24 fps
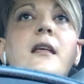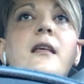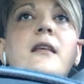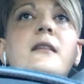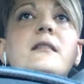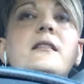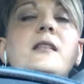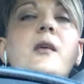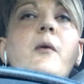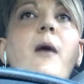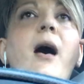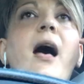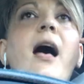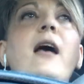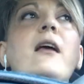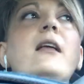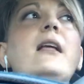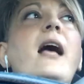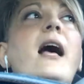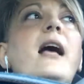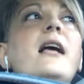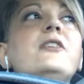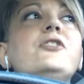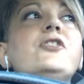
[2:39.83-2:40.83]
so
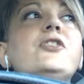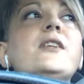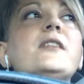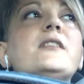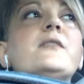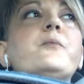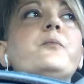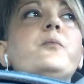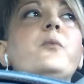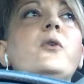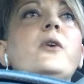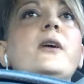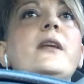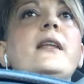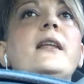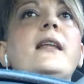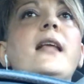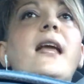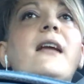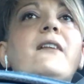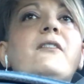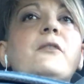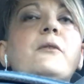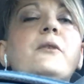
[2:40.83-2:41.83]
I, I just
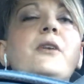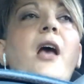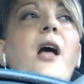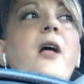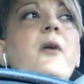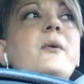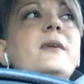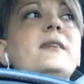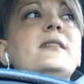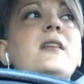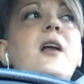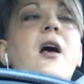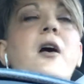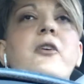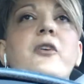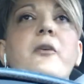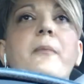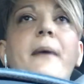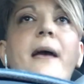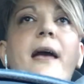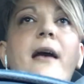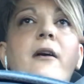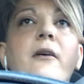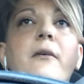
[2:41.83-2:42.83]
want ever you always talk
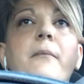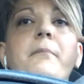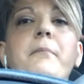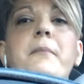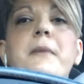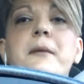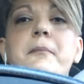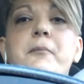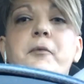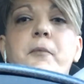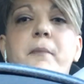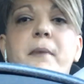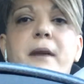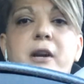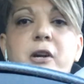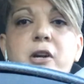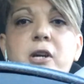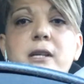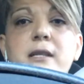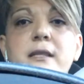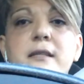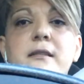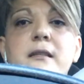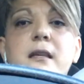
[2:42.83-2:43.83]
about member
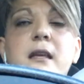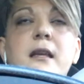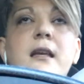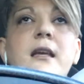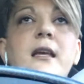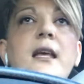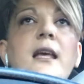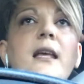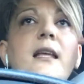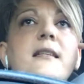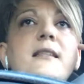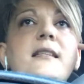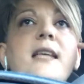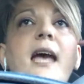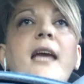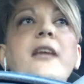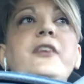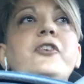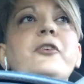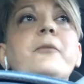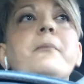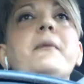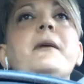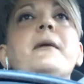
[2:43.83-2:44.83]
berries.
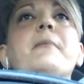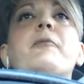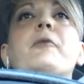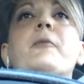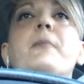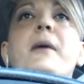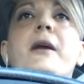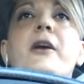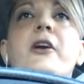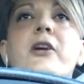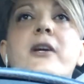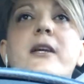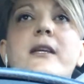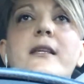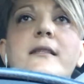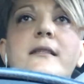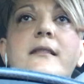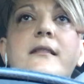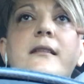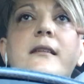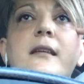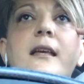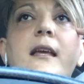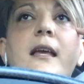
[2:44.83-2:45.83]
Take your member
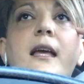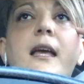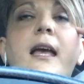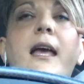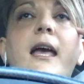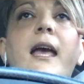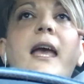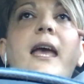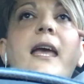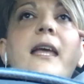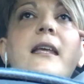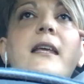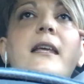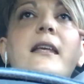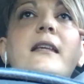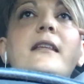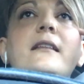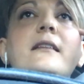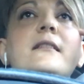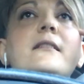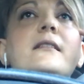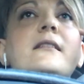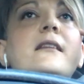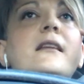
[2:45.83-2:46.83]
berries
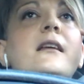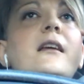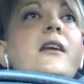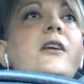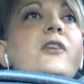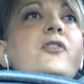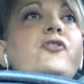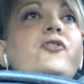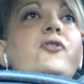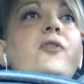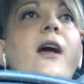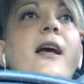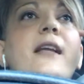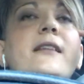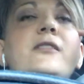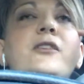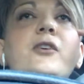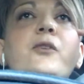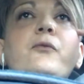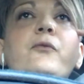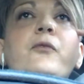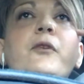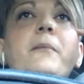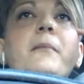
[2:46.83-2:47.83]
and try
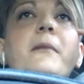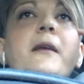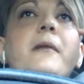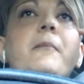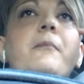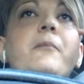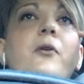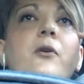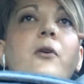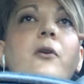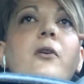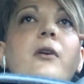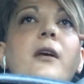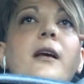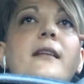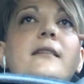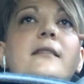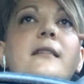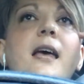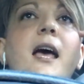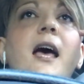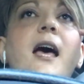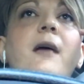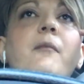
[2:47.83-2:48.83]
to remember a
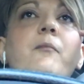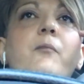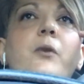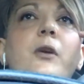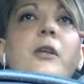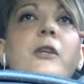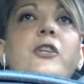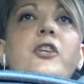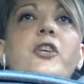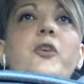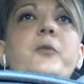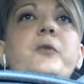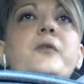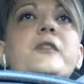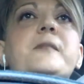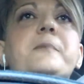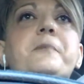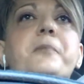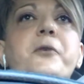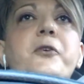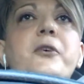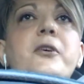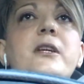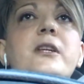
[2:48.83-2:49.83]
time when you was
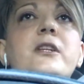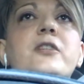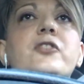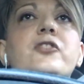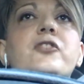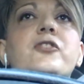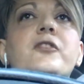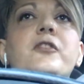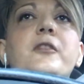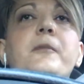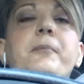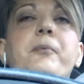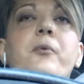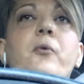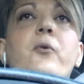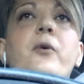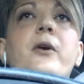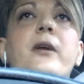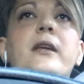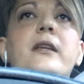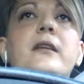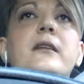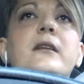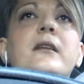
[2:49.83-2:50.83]
pushed to the
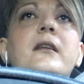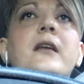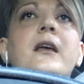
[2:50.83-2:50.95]
point